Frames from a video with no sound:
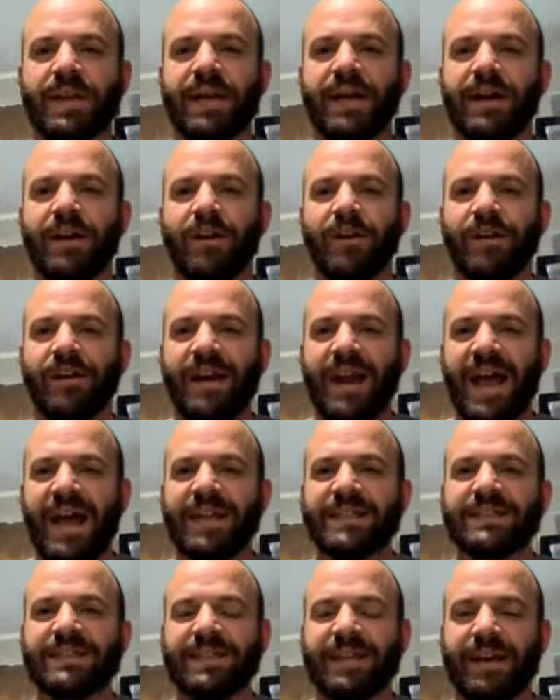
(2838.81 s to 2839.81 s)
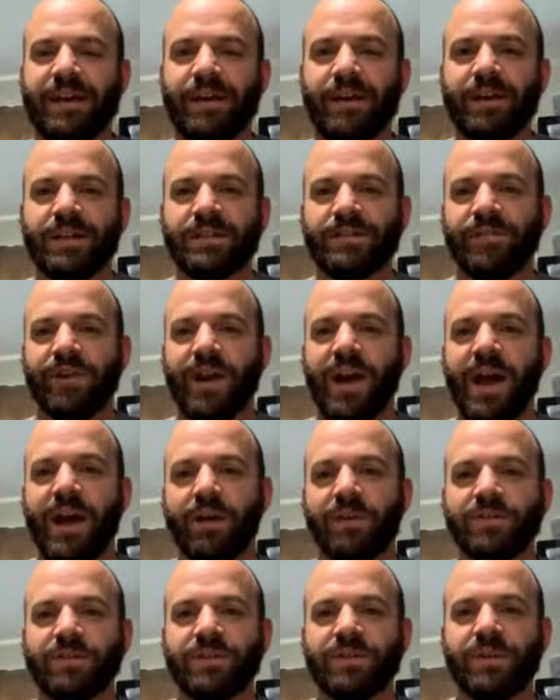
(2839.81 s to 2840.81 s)
and our nasty areas of our
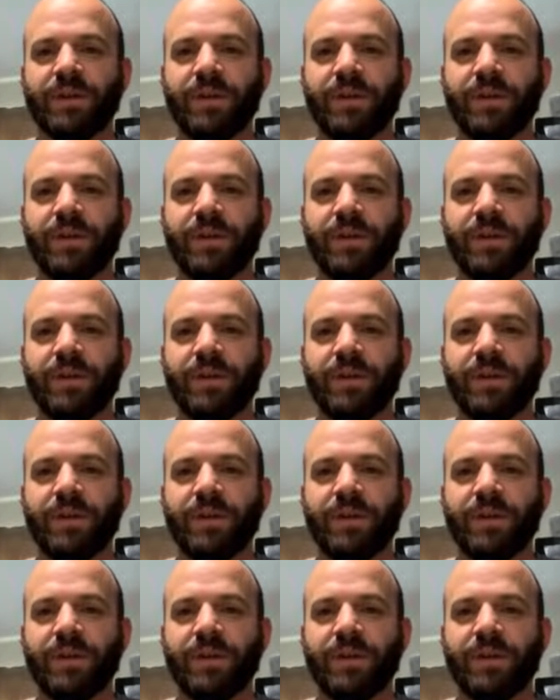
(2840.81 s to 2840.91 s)
house.